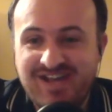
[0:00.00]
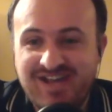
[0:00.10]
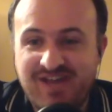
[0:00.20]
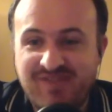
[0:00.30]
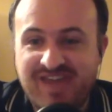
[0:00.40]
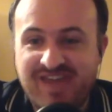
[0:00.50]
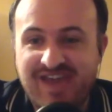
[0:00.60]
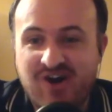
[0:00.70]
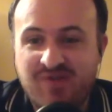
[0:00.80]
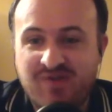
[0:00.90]
Yeah, but
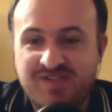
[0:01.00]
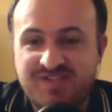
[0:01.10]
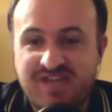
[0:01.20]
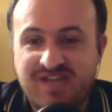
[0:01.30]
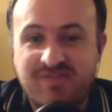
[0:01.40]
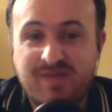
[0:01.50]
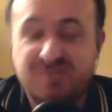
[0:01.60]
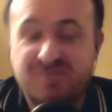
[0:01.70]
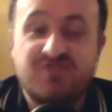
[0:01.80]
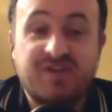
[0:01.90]
Katie Hopkins saying that
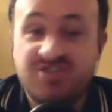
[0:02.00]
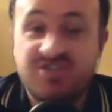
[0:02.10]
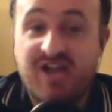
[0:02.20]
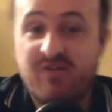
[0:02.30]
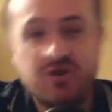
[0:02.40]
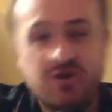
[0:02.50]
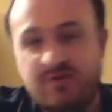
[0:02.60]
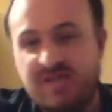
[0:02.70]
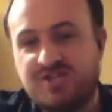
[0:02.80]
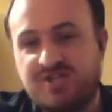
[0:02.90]
basically it's either going
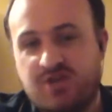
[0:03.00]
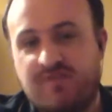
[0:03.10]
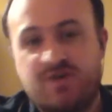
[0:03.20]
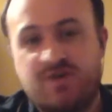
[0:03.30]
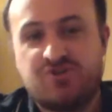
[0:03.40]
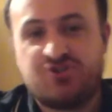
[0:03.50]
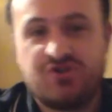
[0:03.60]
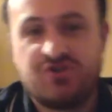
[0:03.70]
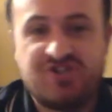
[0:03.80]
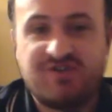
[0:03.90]
to be he's going to reveal
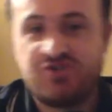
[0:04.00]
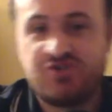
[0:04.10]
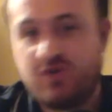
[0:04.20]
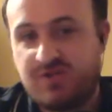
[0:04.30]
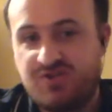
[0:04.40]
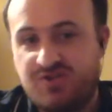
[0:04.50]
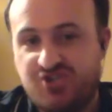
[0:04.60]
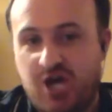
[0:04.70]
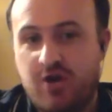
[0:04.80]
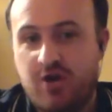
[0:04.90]
sell his story to the
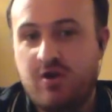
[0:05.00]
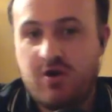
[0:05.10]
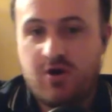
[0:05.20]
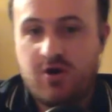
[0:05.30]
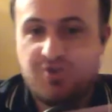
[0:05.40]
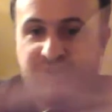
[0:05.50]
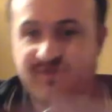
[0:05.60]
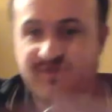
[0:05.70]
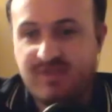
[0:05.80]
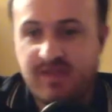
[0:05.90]
Sun or
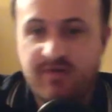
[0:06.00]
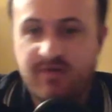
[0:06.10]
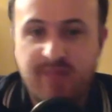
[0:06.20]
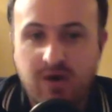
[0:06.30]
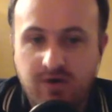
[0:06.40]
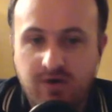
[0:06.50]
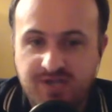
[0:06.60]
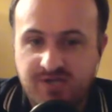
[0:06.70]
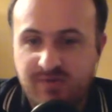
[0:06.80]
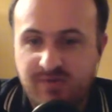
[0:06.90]
sell it to the Daily Mail.
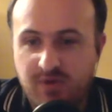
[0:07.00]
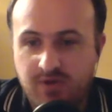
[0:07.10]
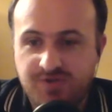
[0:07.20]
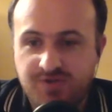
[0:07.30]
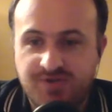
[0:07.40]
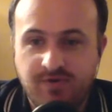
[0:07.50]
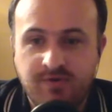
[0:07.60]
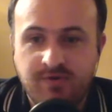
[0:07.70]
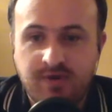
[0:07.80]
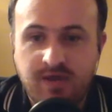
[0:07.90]
It's going to be one of those two.
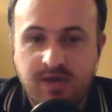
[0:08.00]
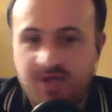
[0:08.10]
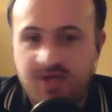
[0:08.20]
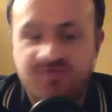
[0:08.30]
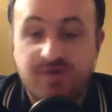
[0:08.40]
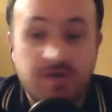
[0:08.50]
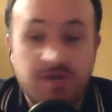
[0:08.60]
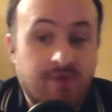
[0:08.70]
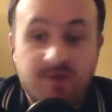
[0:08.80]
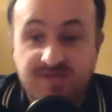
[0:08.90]
It really
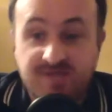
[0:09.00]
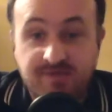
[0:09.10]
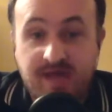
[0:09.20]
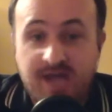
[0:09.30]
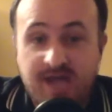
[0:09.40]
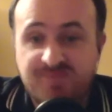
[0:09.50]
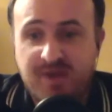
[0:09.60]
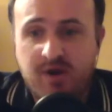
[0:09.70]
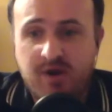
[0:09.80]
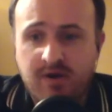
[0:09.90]
comes down to the highest
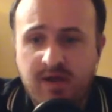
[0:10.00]
bidder.